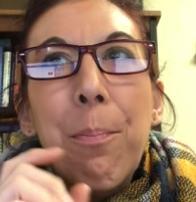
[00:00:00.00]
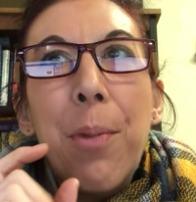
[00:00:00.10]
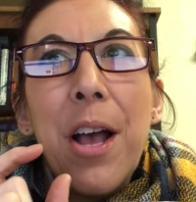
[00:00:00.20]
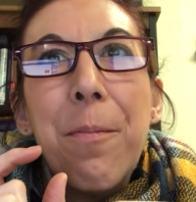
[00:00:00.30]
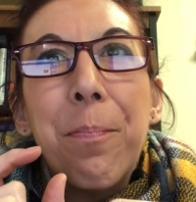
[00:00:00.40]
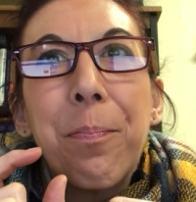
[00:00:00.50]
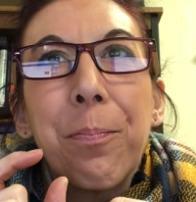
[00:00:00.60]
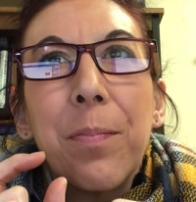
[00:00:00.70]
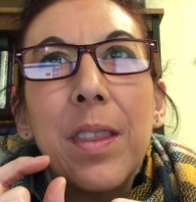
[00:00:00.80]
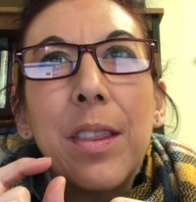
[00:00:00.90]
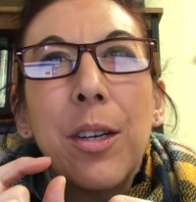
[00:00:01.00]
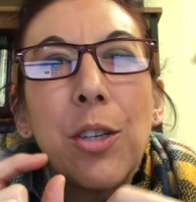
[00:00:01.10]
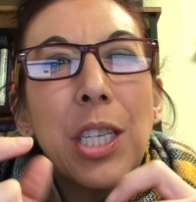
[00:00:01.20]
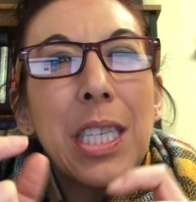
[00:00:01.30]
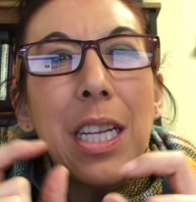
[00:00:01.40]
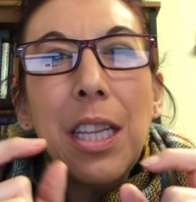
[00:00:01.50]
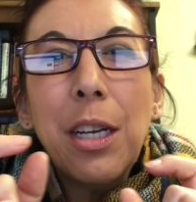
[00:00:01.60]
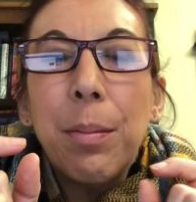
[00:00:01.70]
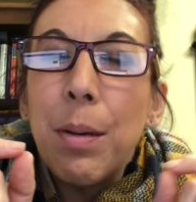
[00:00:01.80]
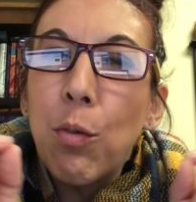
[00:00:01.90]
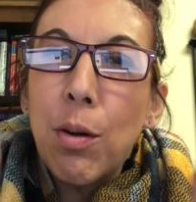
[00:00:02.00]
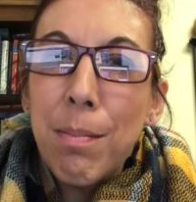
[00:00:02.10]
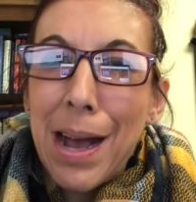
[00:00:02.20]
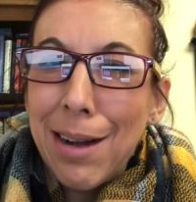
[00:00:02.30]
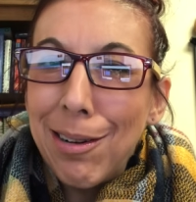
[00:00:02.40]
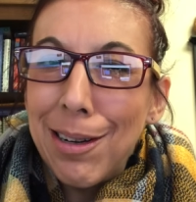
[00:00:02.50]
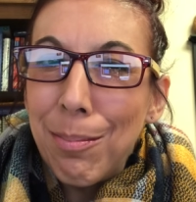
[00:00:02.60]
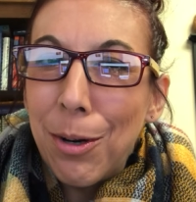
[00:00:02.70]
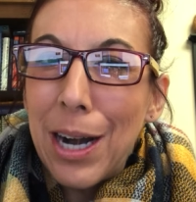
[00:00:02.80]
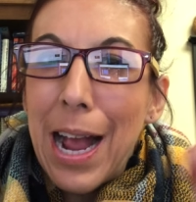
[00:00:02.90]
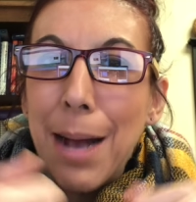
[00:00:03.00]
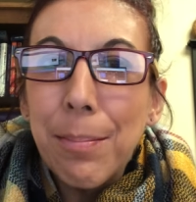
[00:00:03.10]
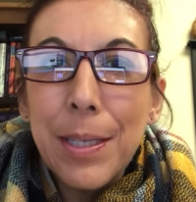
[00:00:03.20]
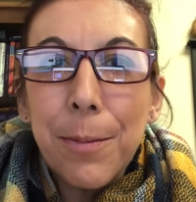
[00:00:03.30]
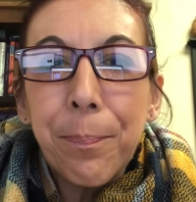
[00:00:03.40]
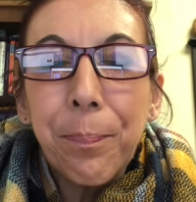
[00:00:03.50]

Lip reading: but they're just a little bit more modern perhaps,